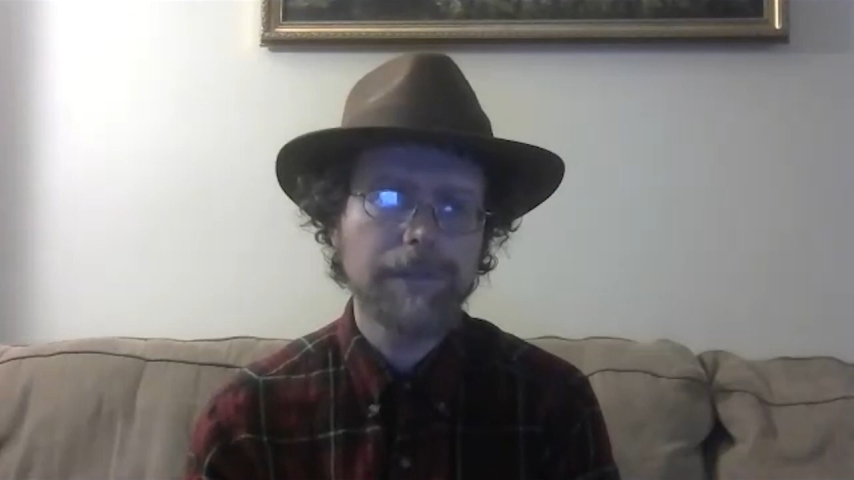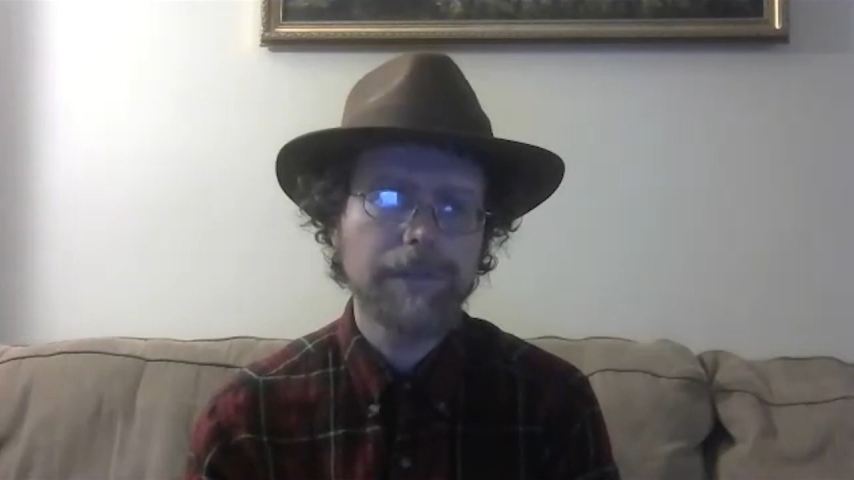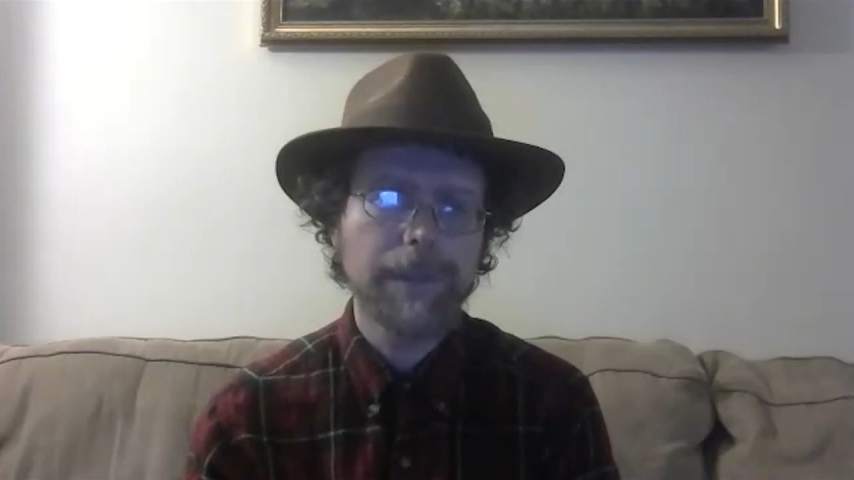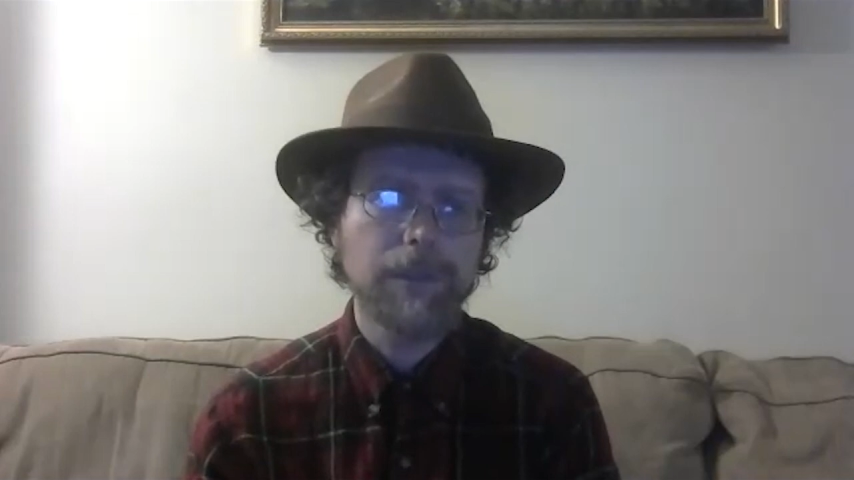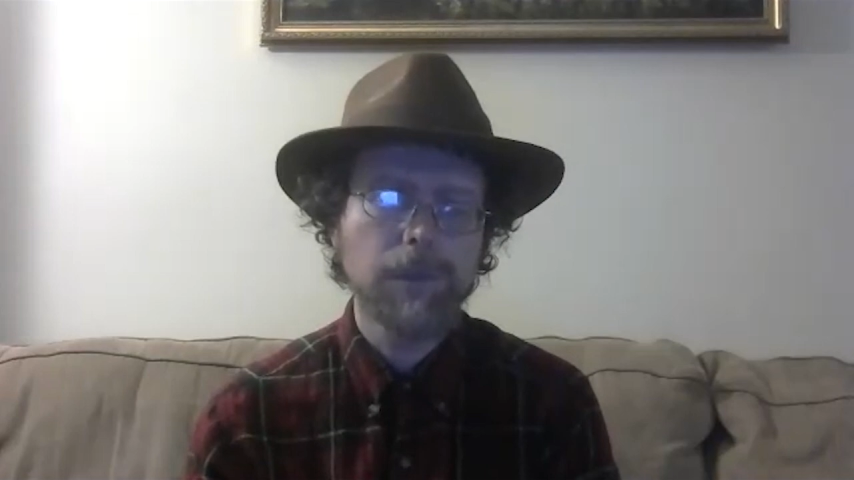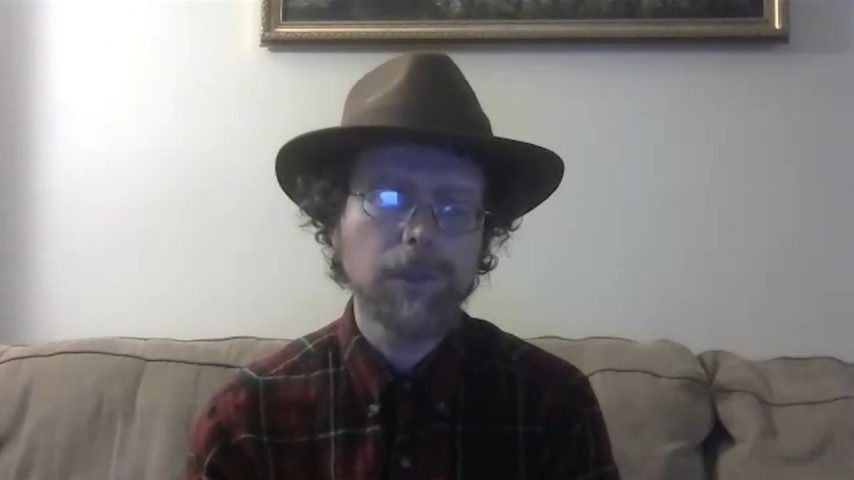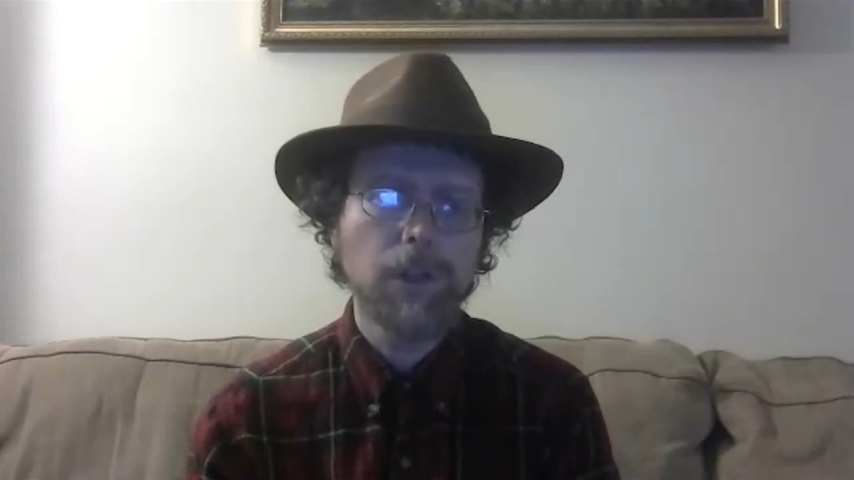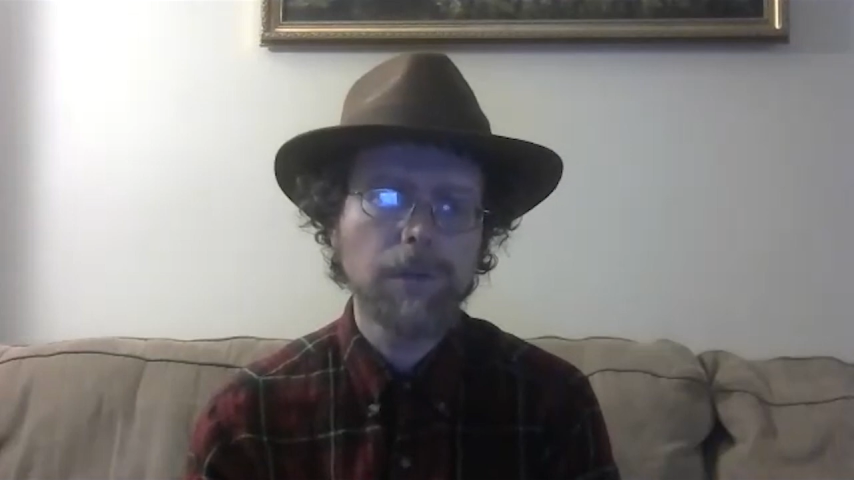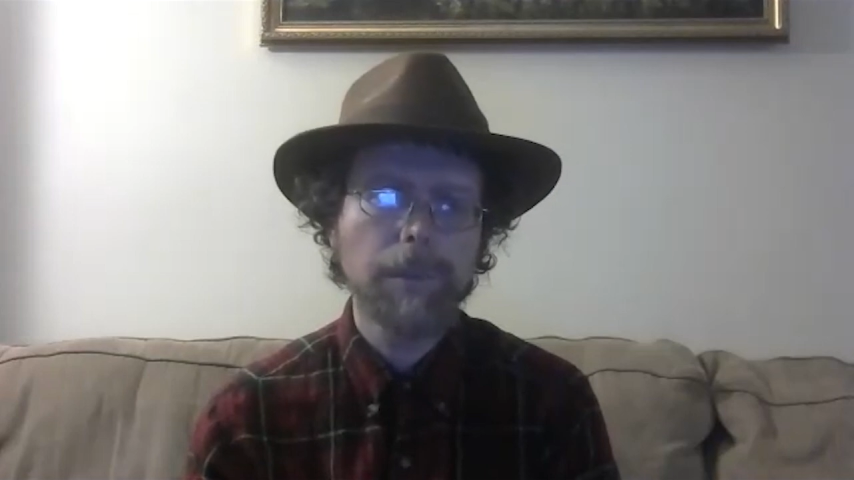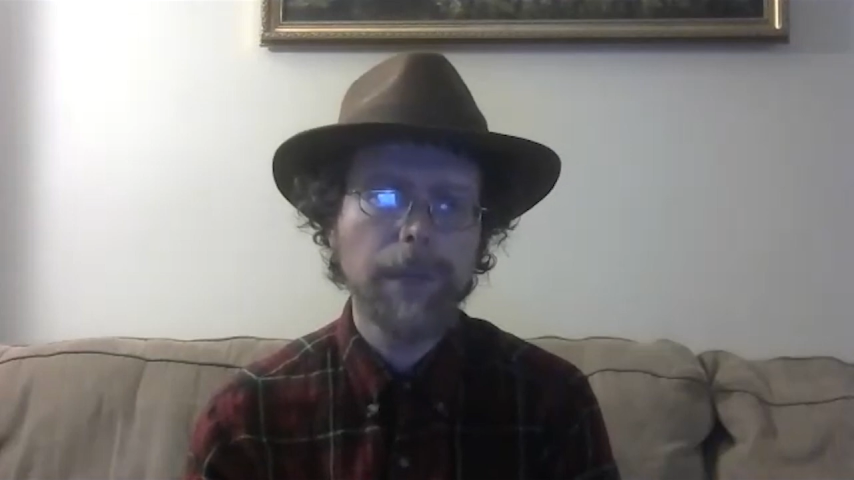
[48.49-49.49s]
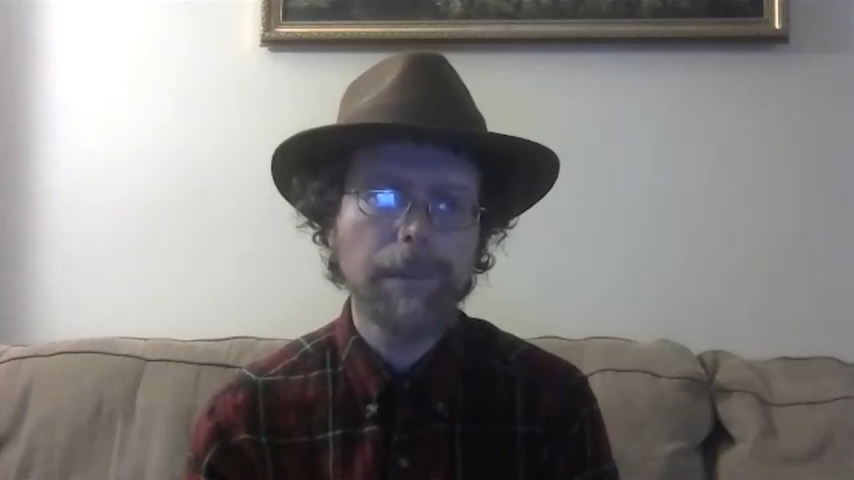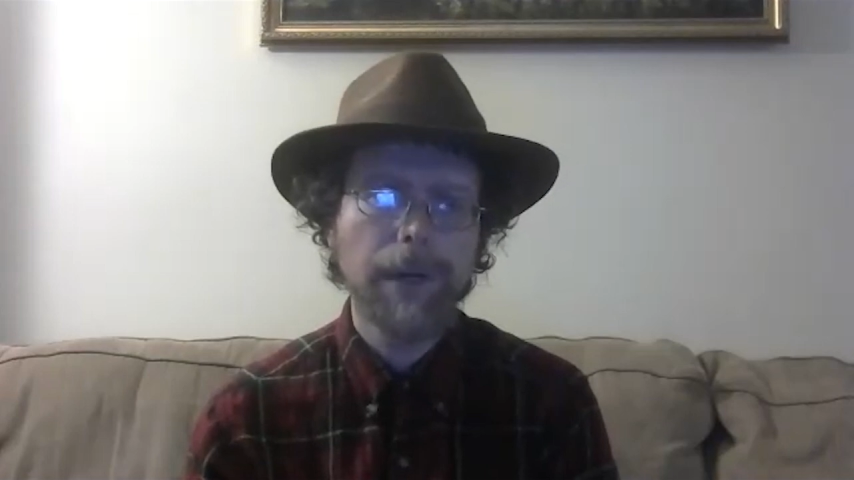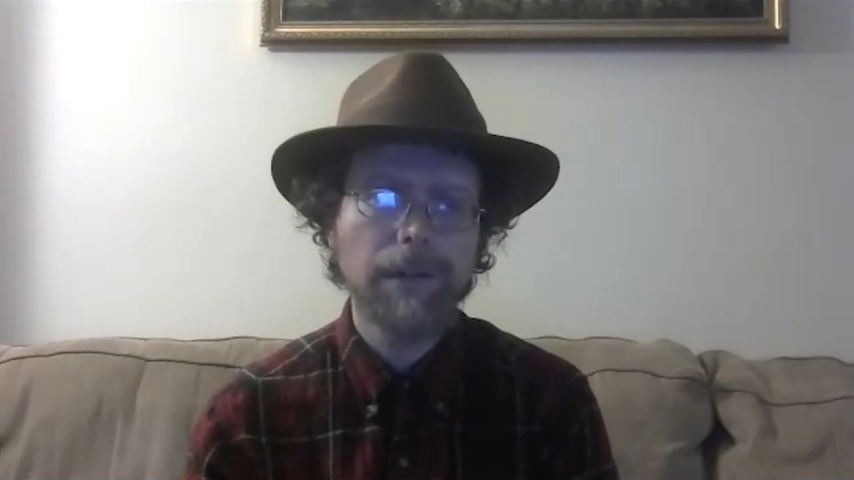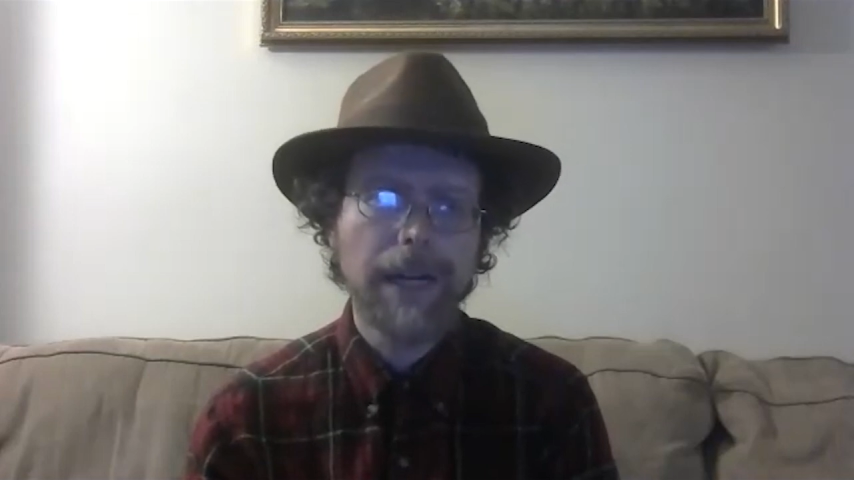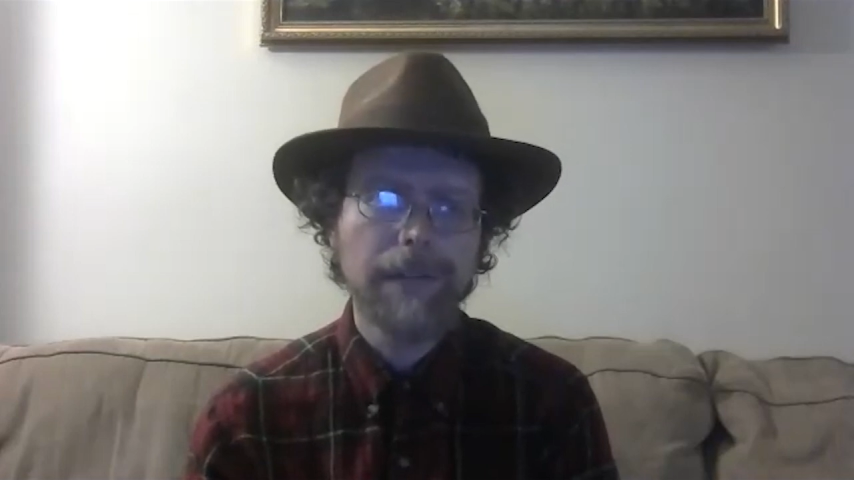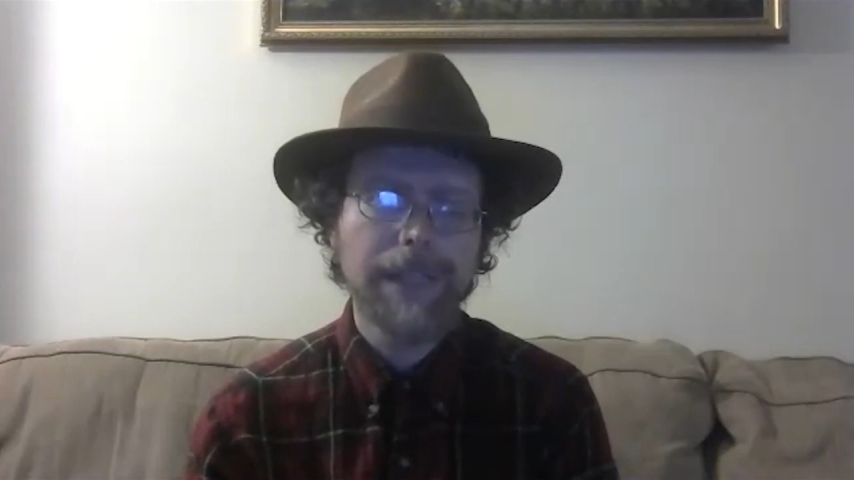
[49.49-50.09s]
I mean, when normal people laugh,